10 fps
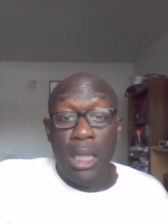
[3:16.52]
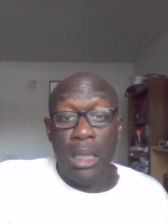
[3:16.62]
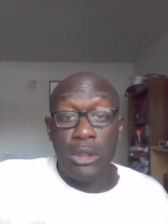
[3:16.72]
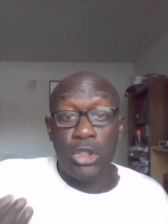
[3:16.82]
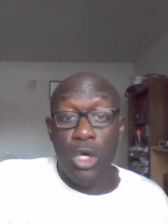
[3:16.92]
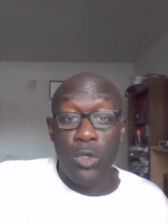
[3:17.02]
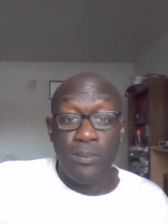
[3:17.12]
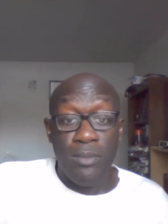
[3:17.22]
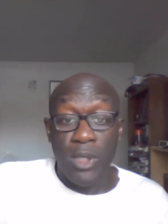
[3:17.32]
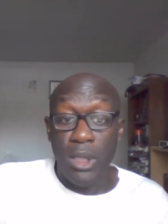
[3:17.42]
And
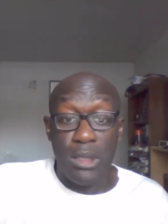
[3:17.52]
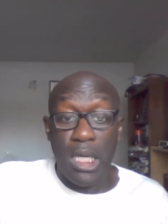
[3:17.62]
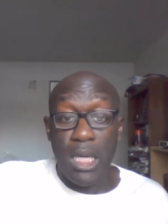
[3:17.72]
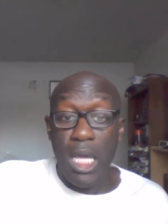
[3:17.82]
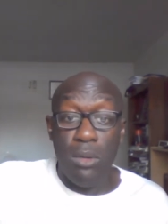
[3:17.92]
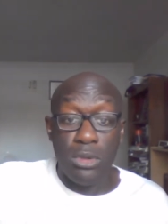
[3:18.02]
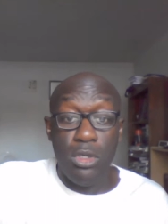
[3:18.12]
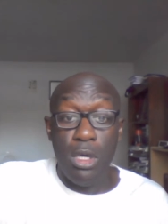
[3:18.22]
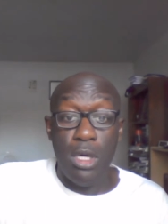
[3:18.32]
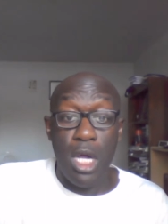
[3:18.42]
so he's like, "Hey, what's
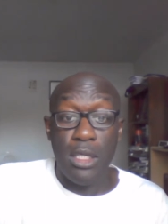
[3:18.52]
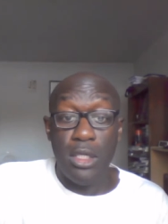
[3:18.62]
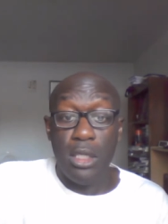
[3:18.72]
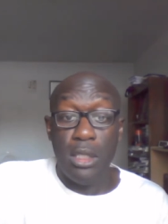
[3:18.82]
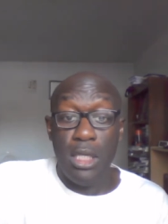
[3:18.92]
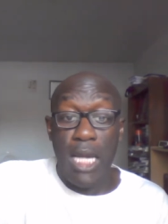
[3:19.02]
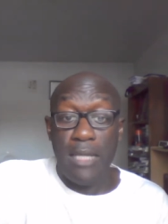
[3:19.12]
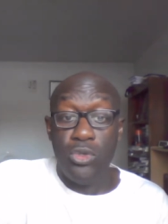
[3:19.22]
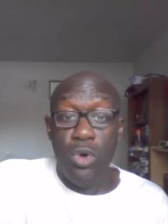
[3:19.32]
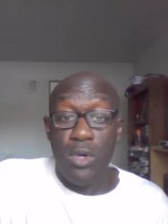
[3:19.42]
going on? You, are
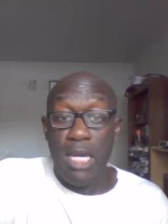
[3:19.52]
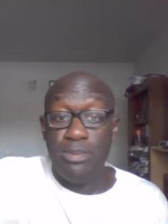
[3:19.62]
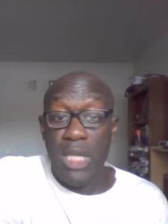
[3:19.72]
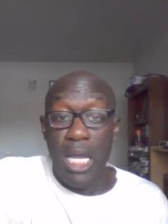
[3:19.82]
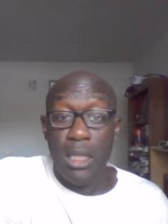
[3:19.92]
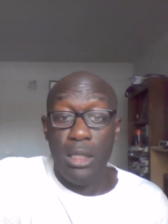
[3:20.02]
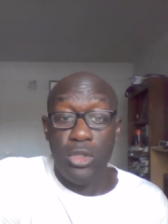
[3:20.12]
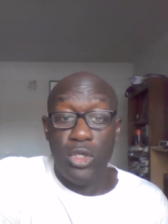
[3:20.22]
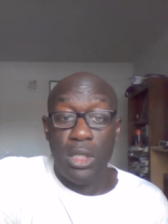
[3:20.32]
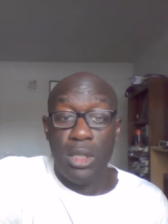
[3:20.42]
not doing what I'm telling you to
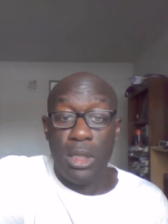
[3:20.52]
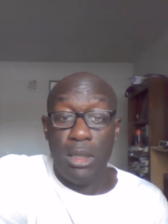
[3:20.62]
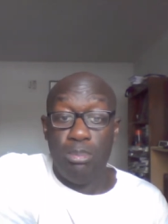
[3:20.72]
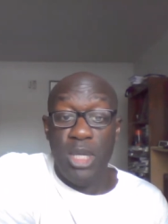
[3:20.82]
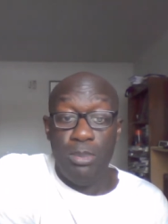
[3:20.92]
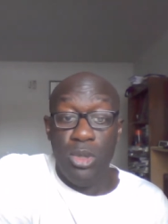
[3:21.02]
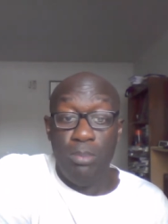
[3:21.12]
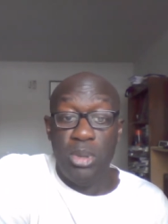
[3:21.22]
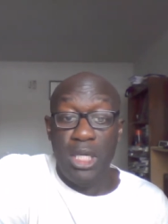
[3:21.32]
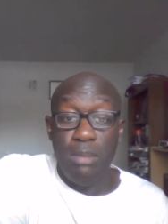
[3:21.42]
do. The
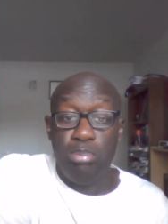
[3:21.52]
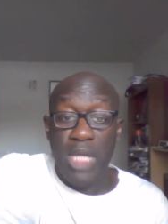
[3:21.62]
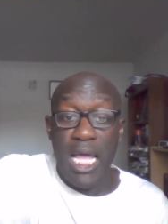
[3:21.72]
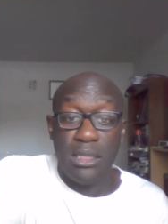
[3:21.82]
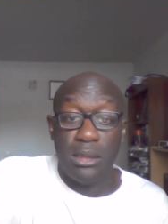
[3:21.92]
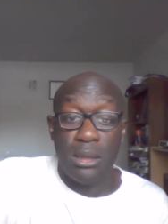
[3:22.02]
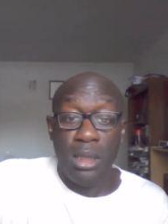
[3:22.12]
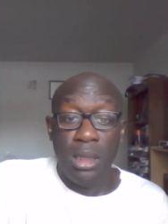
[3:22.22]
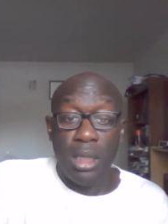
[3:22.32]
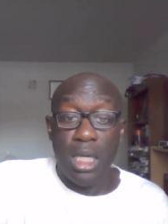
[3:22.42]
people are being blessed
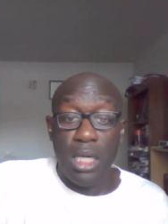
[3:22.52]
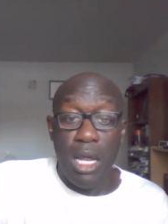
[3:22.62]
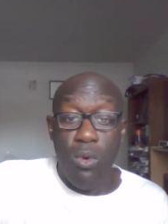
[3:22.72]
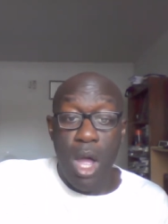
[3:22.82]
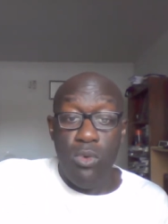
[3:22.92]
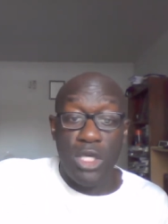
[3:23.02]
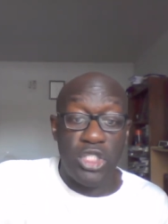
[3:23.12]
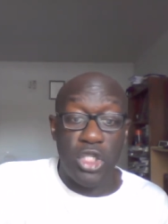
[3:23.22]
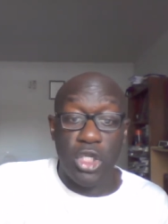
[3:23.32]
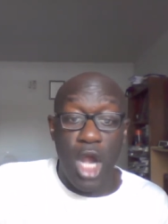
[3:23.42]
and I want,
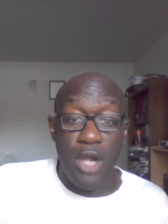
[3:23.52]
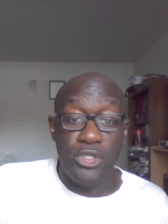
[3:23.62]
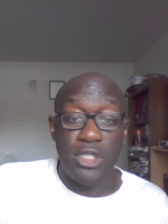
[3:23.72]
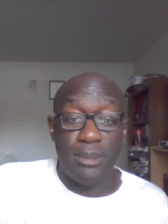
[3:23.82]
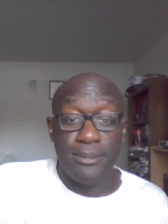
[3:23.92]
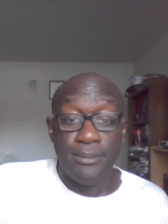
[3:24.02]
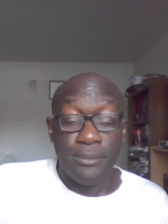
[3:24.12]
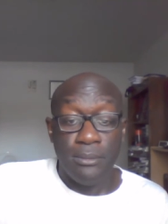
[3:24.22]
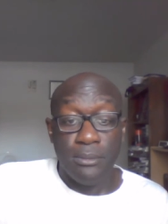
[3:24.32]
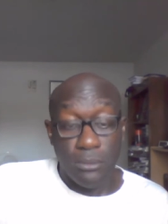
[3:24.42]
want you to curse them.
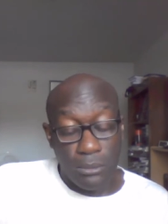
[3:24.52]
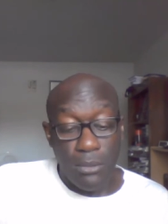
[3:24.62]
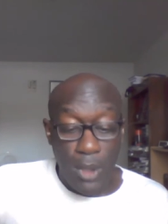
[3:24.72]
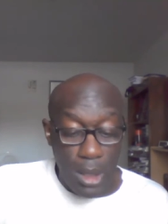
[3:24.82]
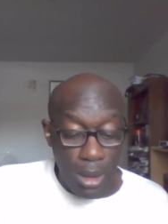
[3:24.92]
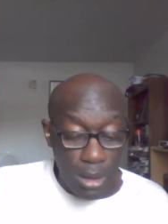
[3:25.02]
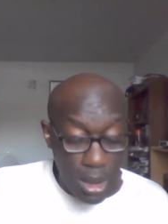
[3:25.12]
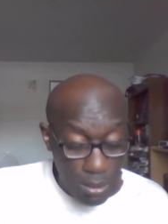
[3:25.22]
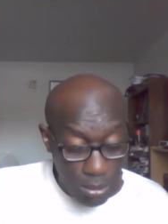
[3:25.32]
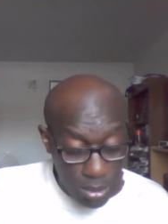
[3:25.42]
And
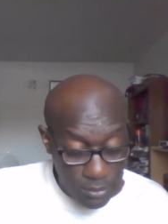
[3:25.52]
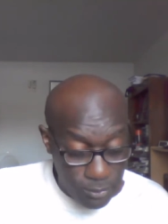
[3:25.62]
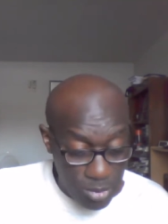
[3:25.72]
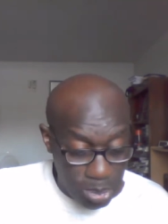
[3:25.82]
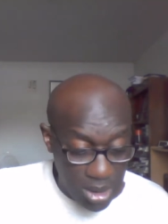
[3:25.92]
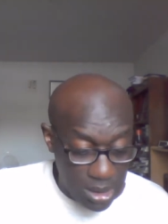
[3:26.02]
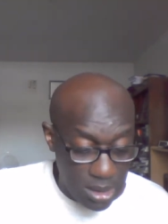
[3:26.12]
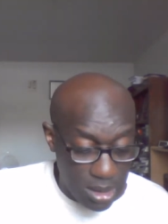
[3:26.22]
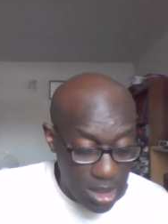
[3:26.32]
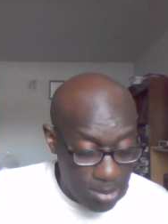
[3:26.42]
then if we pick
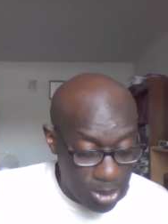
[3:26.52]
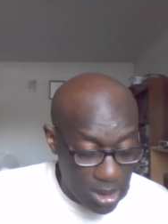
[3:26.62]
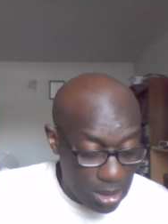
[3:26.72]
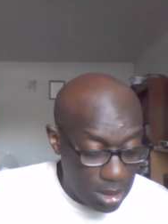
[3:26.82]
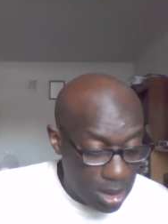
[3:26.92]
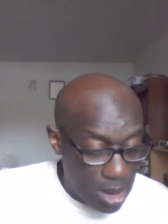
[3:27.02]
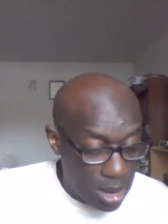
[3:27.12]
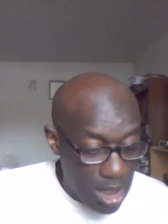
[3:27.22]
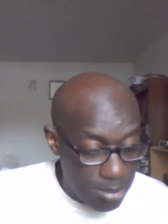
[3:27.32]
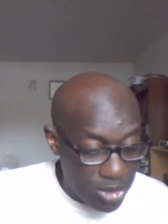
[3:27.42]
this up in
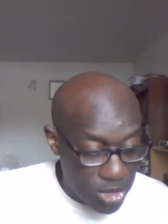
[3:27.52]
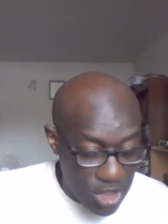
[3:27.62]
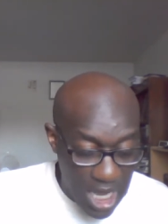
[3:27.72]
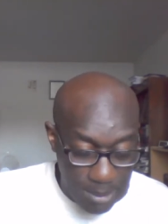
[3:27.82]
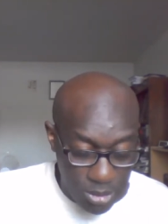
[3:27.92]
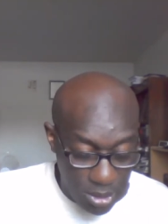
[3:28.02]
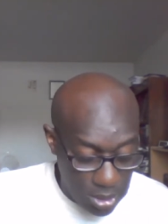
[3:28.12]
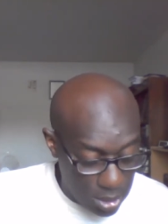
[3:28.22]
Numbers chapter